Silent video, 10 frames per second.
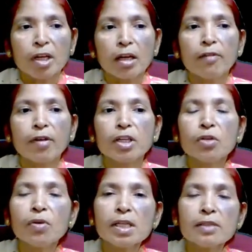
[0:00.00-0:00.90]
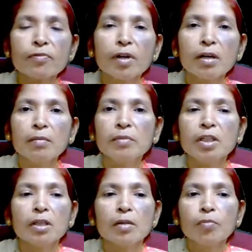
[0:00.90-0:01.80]
If a US firm
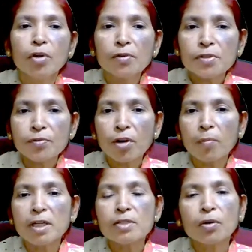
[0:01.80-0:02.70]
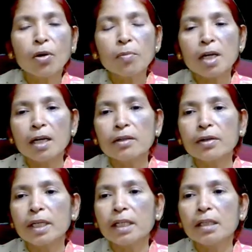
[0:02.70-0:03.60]
moves from its home
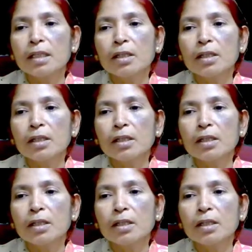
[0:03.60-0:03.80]
country